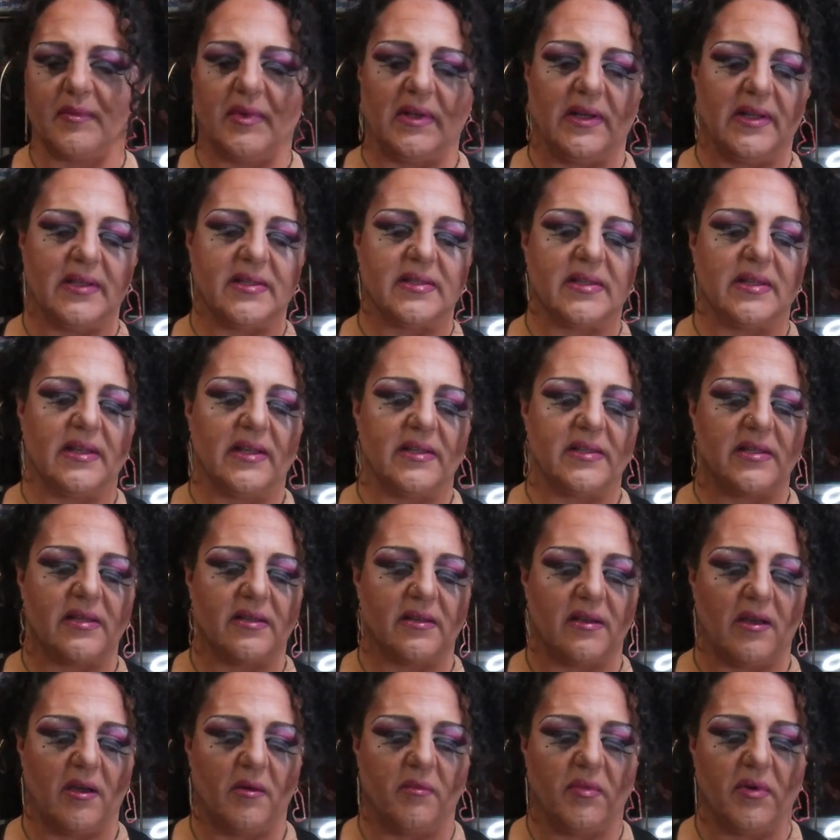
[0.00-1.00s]
But let's
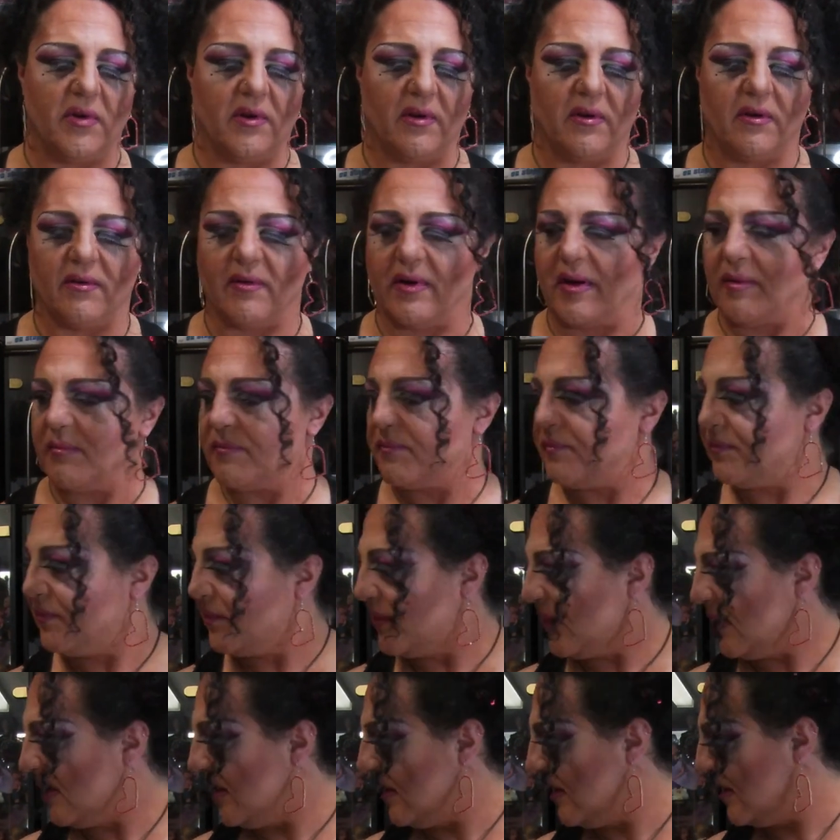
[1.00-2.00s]
open her up
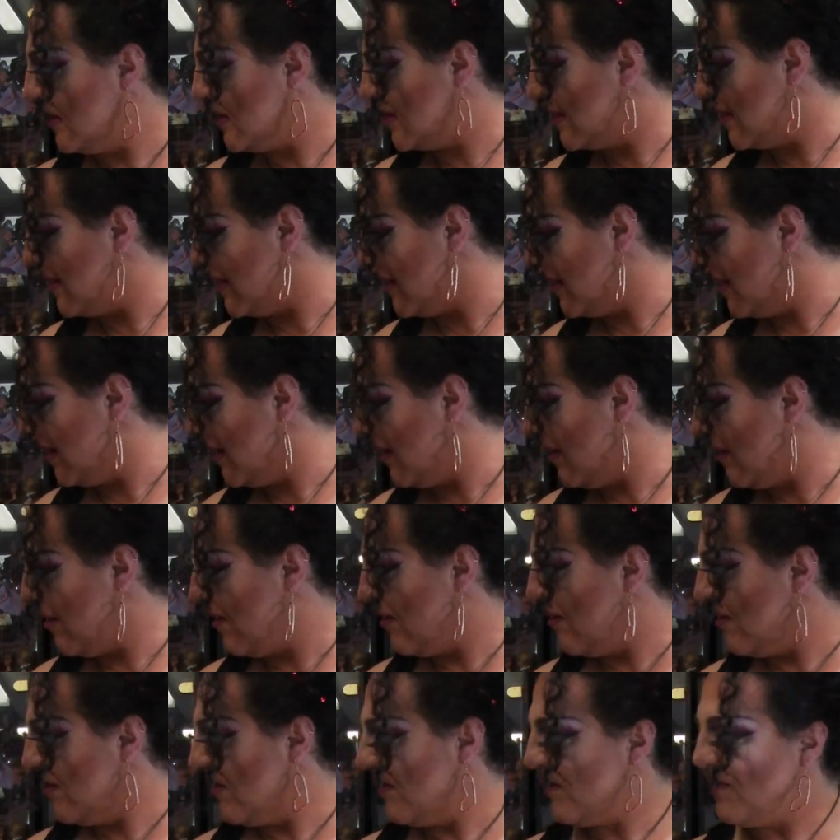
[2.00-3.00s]
and
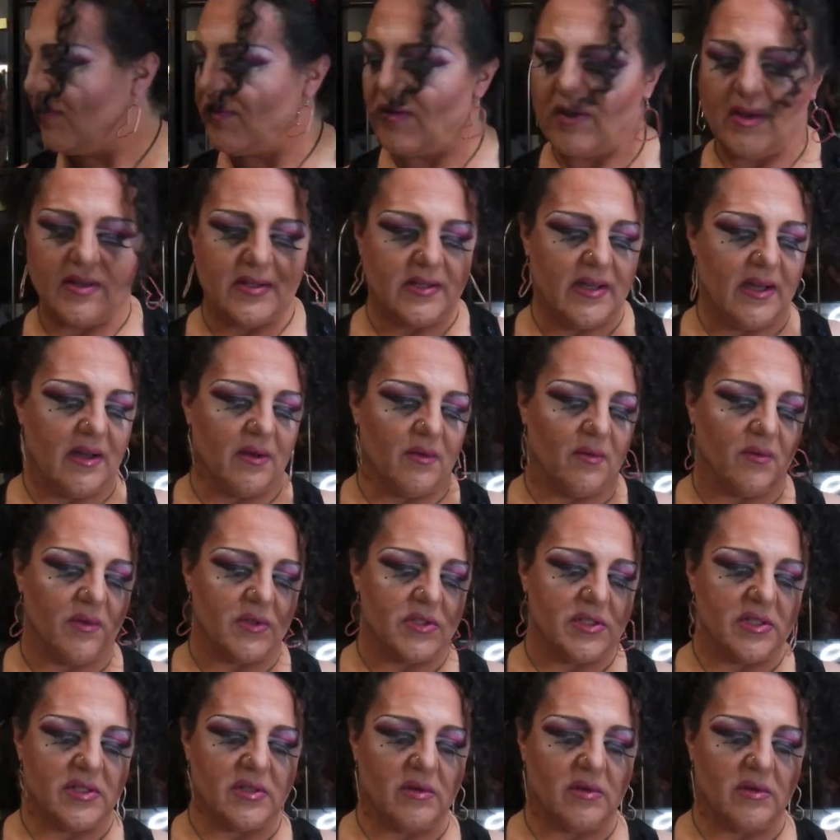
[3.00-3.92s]
find out what